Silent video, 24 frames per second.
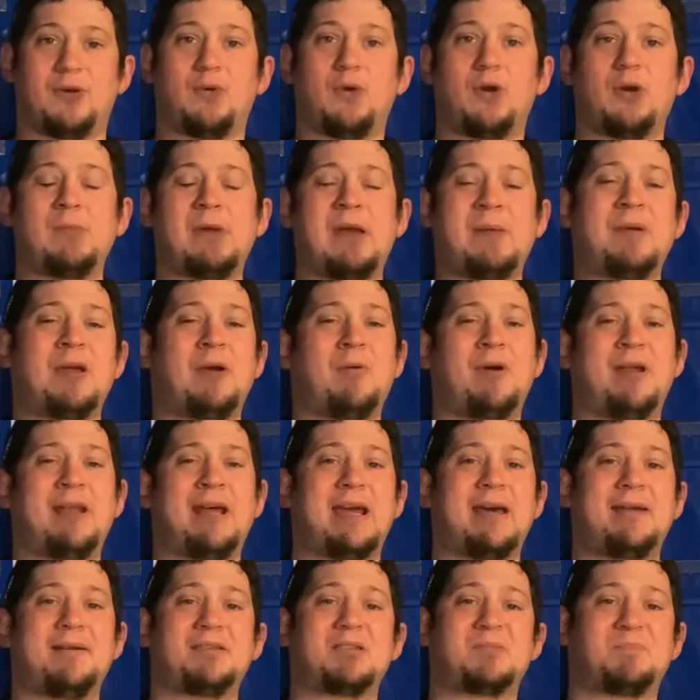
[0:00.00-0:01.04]
Or maybe I want to
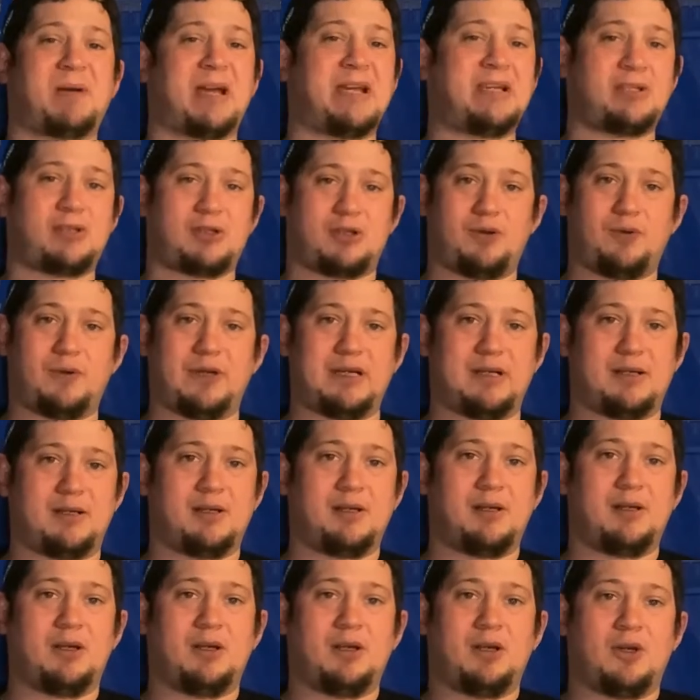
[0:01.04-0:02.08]
add a spice to it,
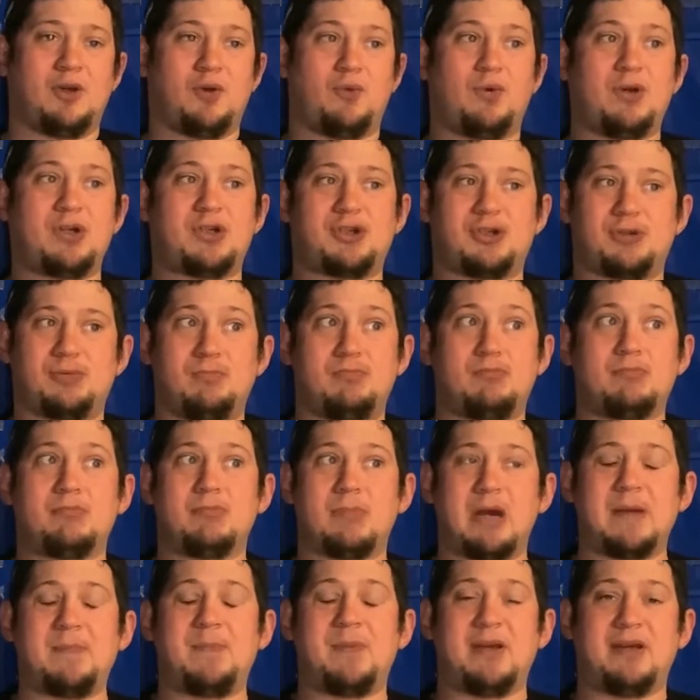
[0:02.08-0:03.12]
which
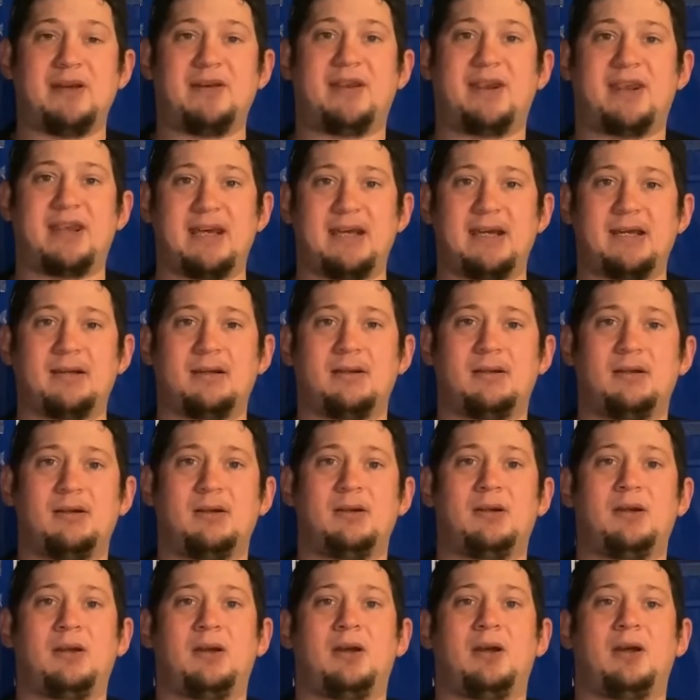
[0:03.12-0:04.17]
might be a thing,
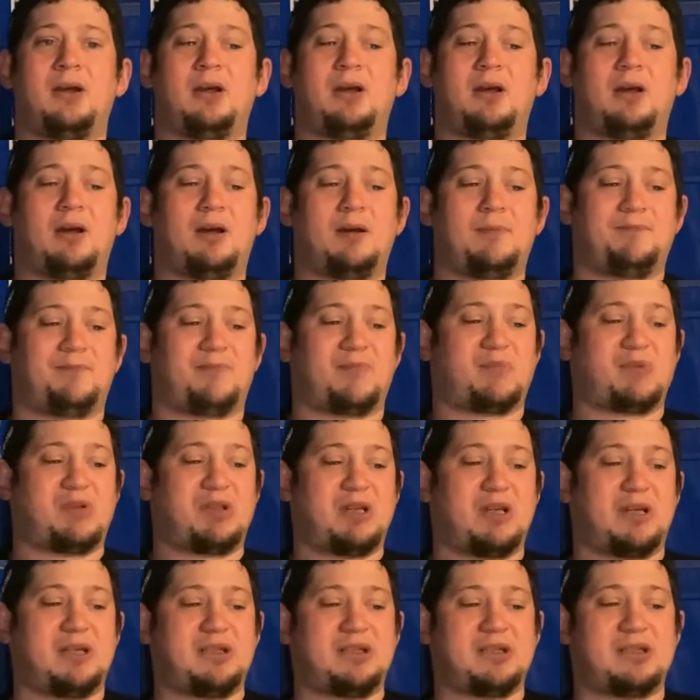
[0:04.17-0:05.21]

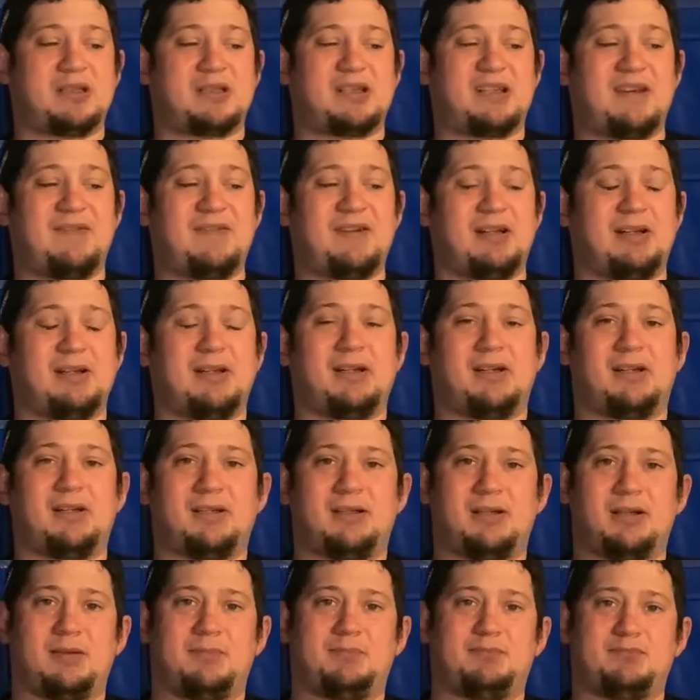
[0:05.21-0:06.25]
to just give it a
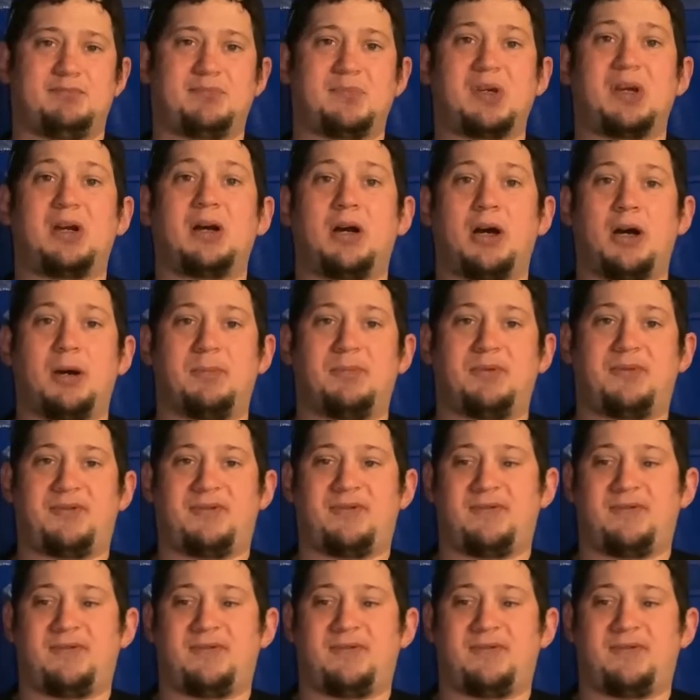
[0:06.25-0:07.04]
little oomph.